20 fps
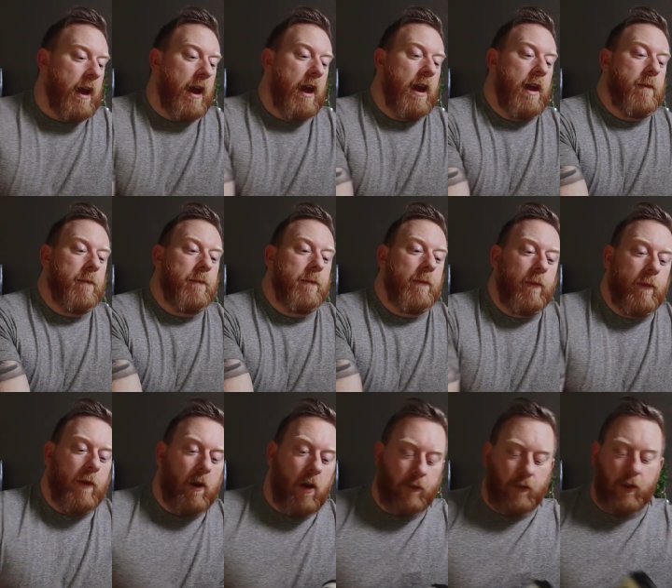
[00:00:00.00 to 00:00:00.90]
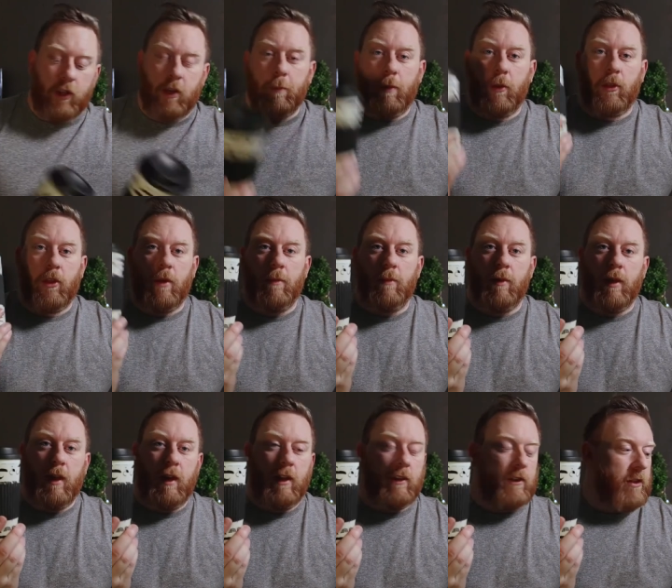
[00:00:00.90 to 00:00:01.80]
Um, obviously, you can put them
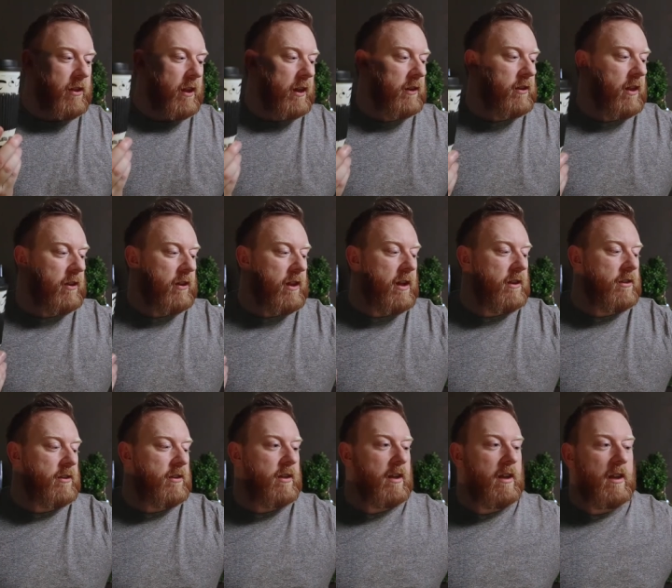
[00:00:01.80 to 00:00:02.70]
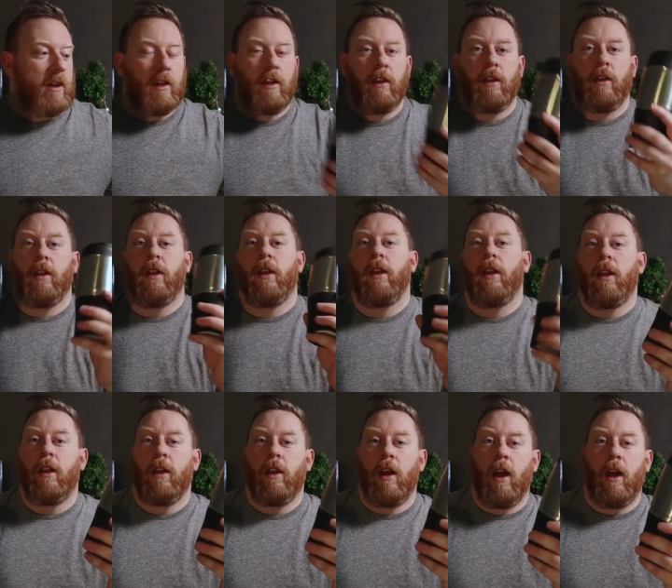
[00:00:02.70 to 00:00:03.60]
into things like this,
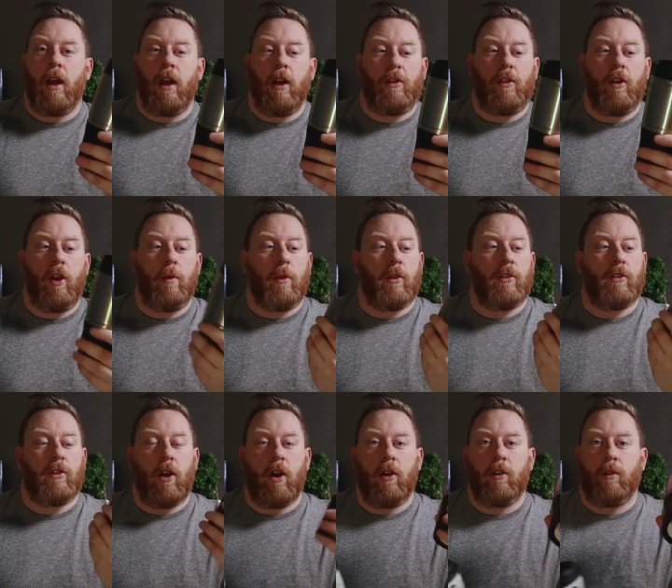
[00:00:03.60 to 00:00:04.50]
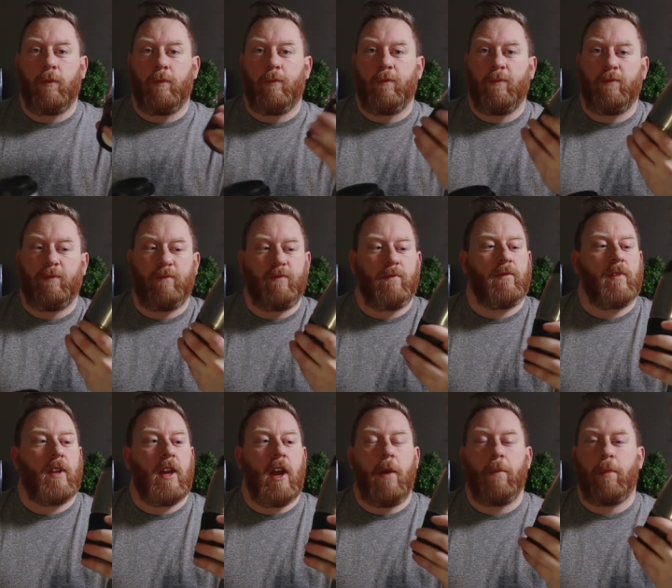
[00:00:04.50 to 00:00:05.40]
uh, a thermos style
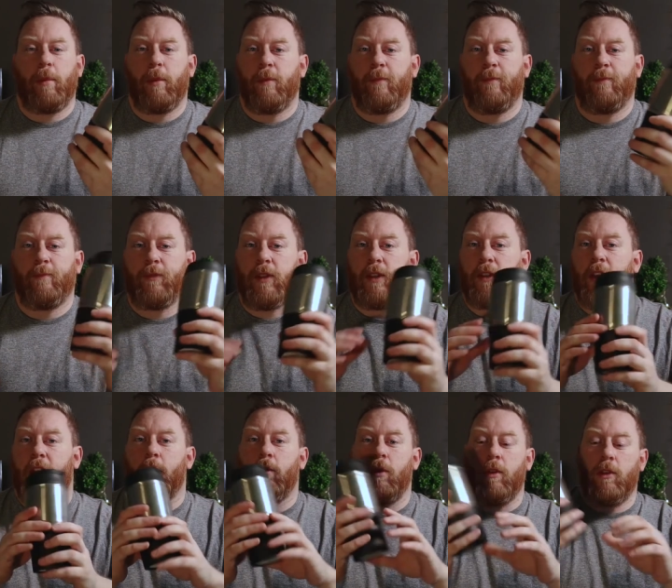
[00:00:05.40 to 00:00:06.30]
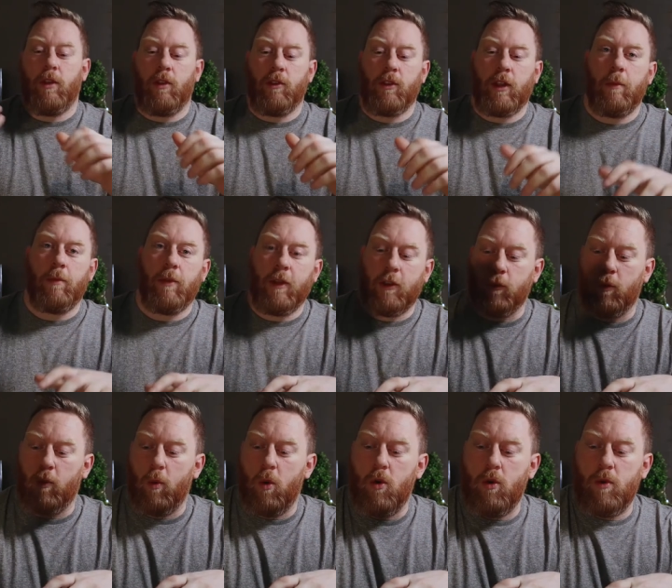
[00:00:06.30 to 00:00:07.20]
cup to take with you to keep things
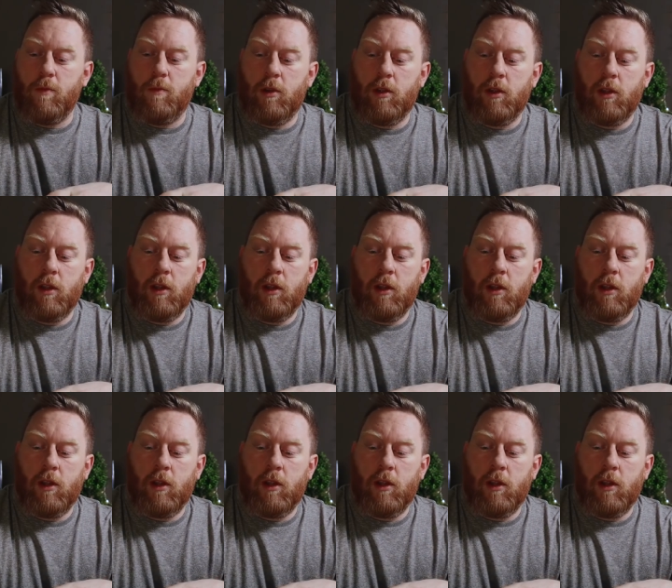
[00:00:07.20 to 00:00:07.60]
warm.